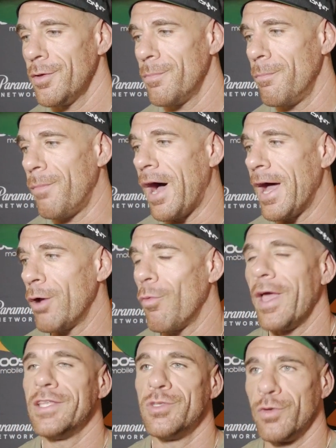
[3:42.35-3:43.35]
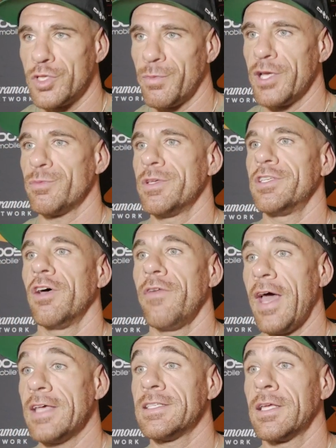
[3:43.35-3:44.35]
my way to express myself
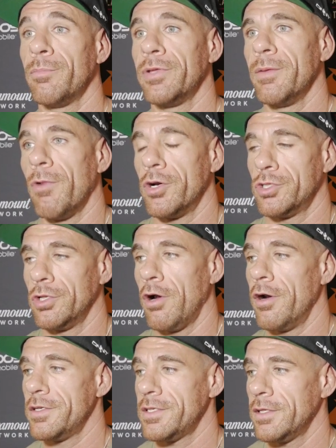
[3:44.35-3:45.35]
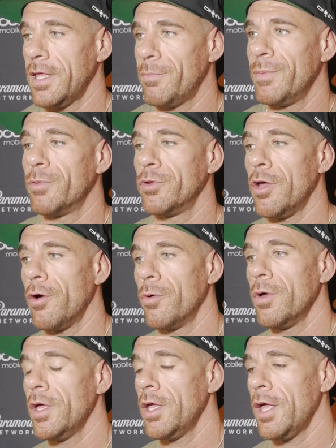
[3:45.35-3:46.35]
as a complete martial artist and let people know